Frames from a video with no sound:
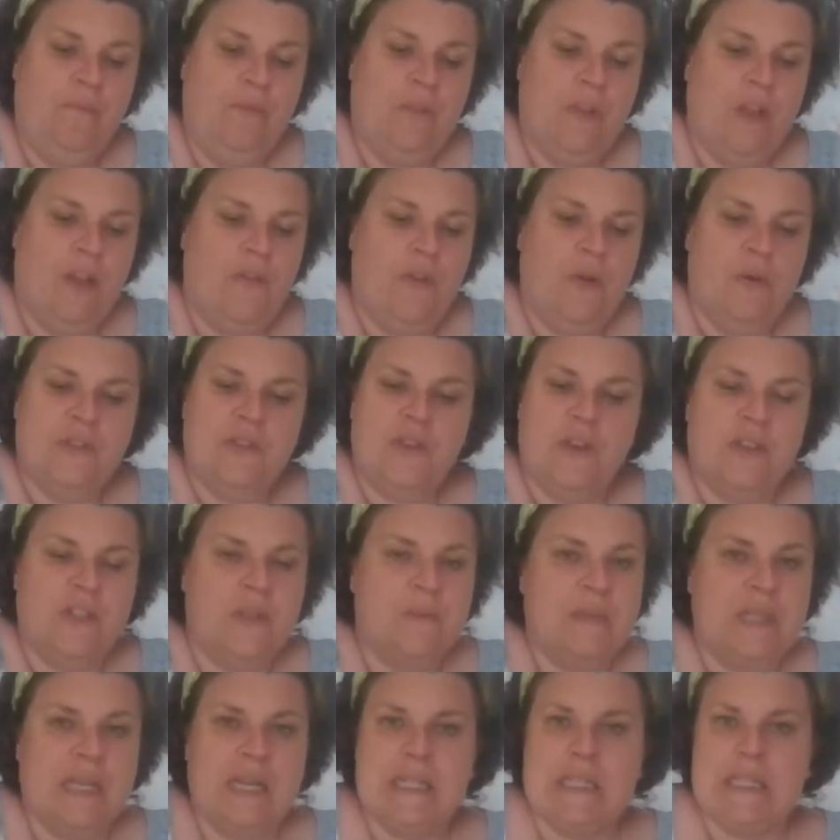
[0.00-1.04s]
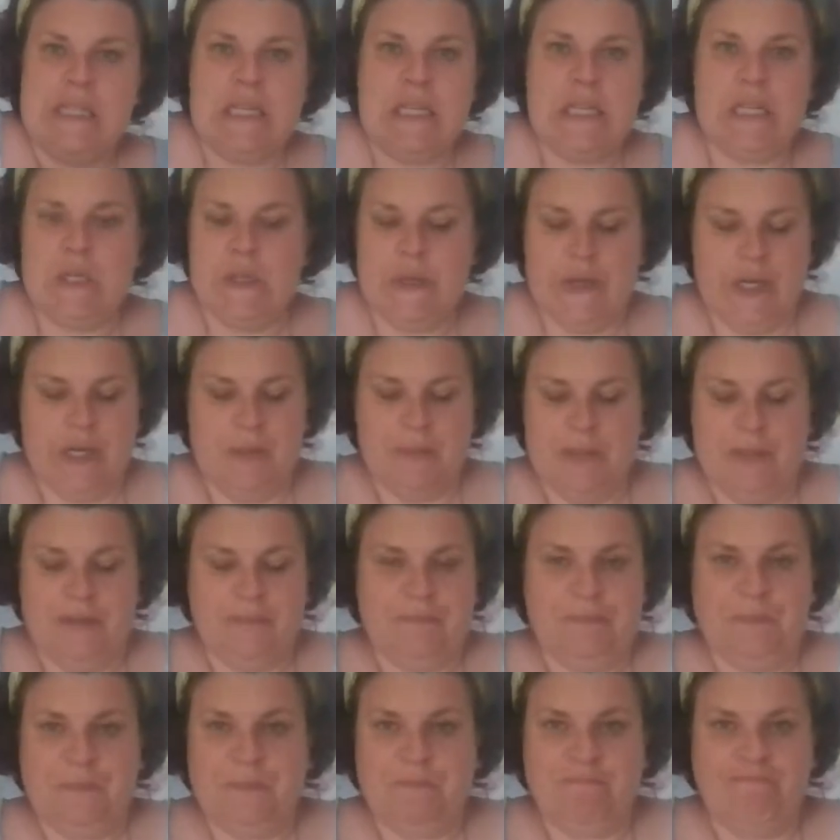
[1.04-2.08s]
I've always got some tzatziki knocking about.
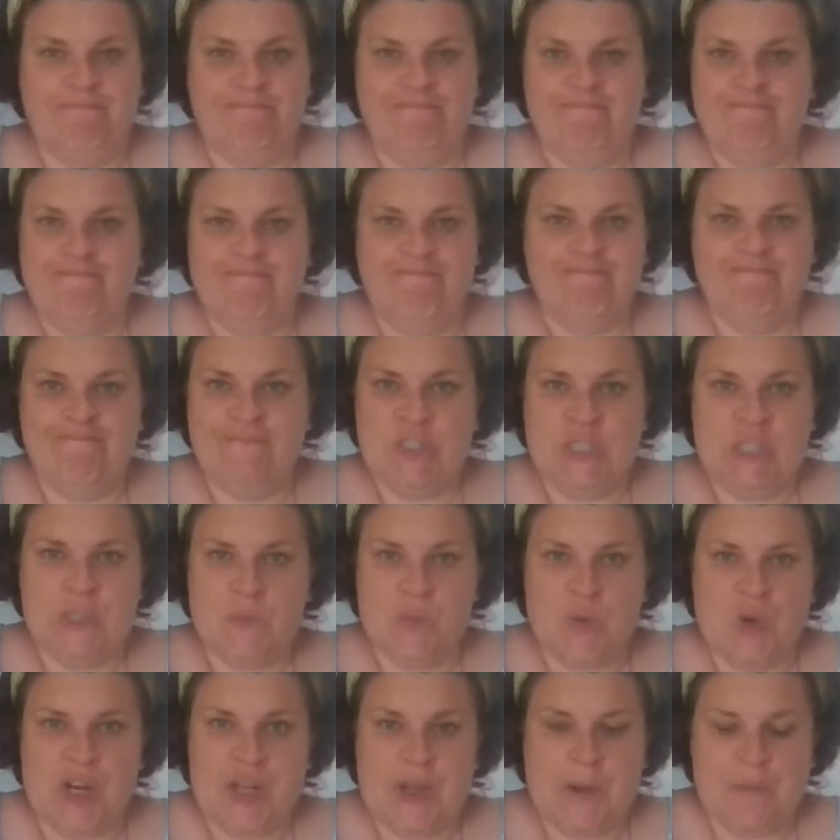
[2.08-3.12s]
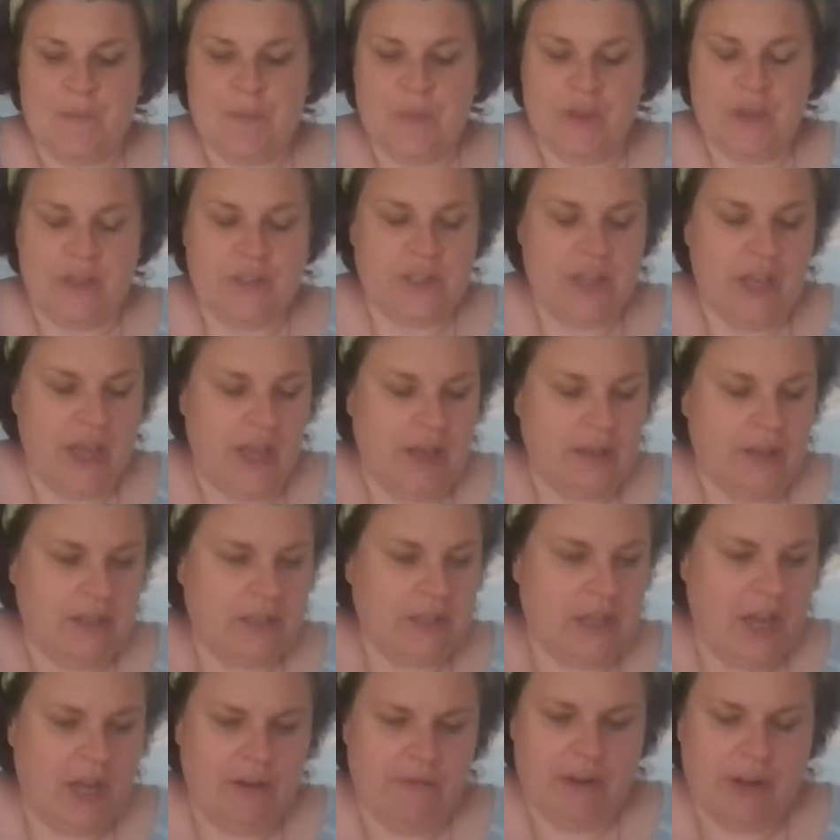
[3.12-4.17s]
Brilliant. So yeah,
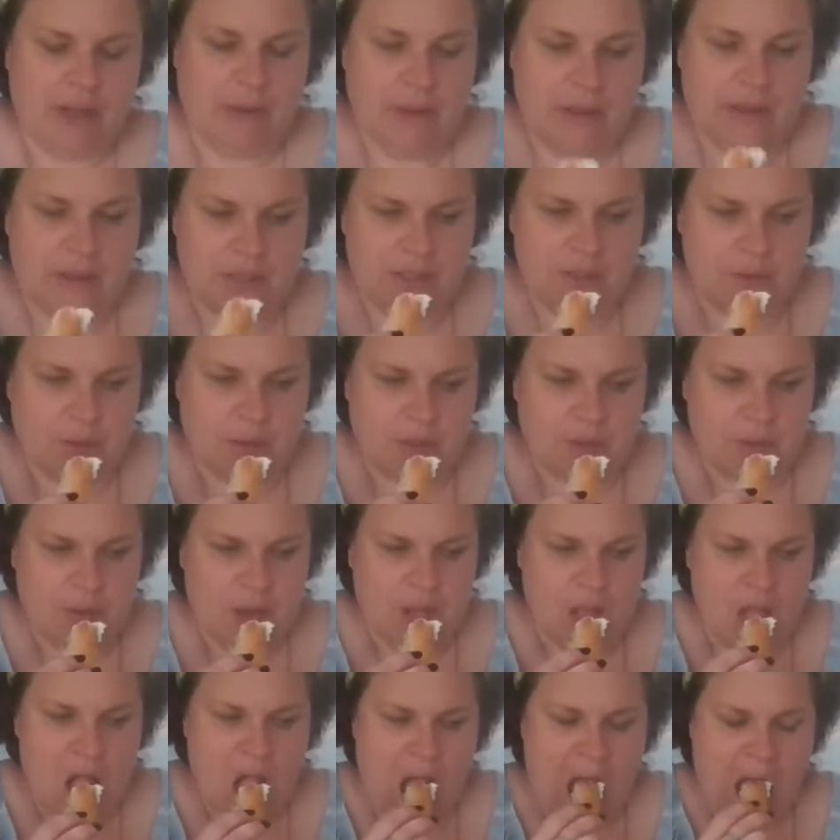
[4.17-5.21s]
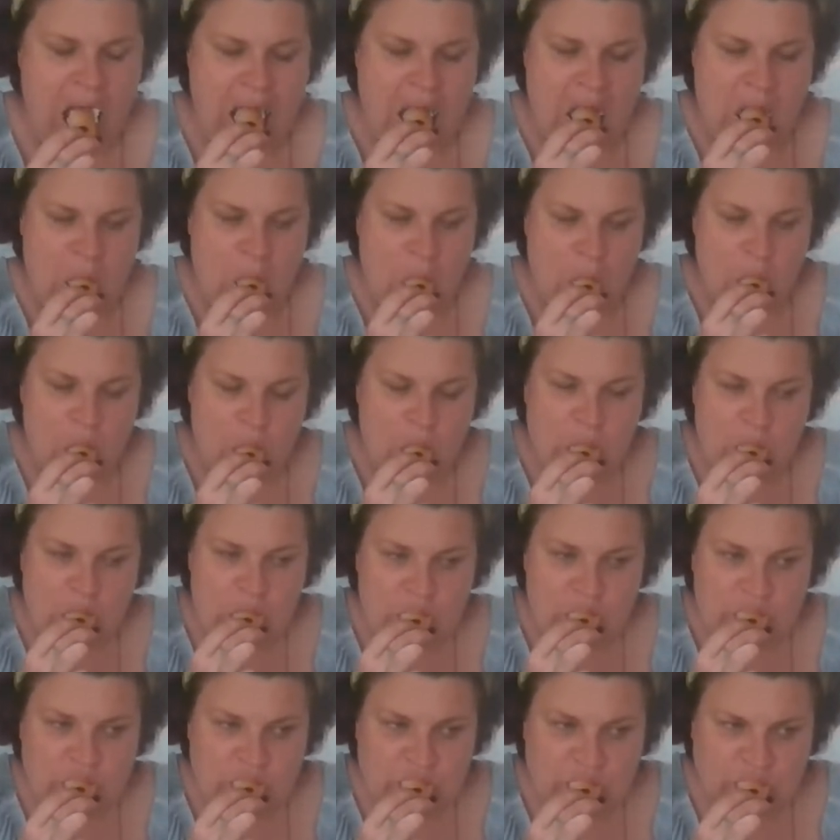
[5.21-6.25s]
highly recommend this one as well.
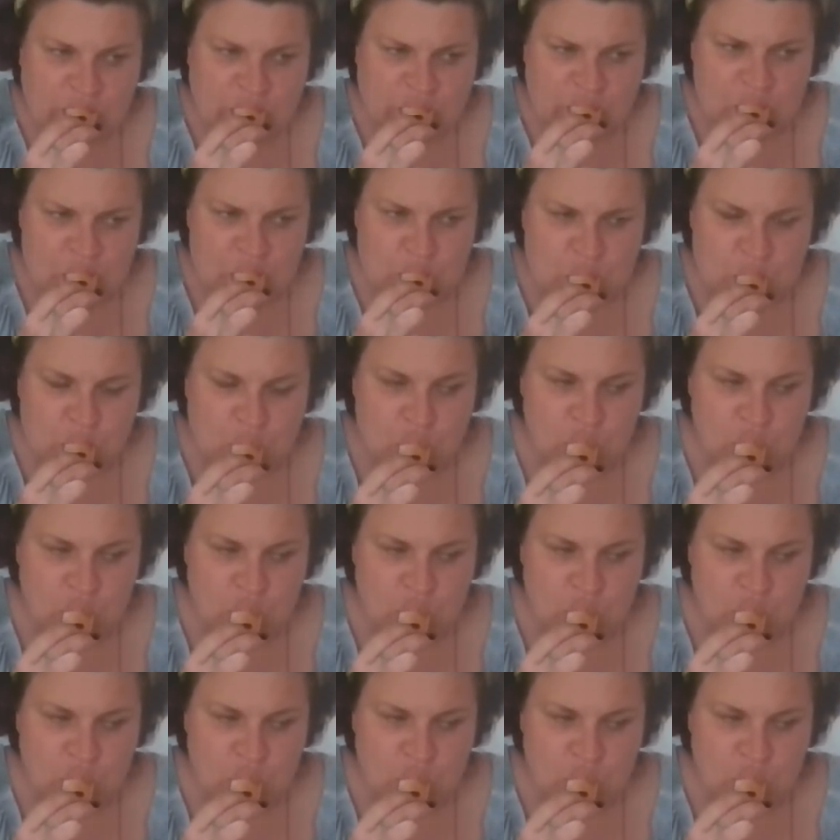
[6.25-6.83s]
Mmm.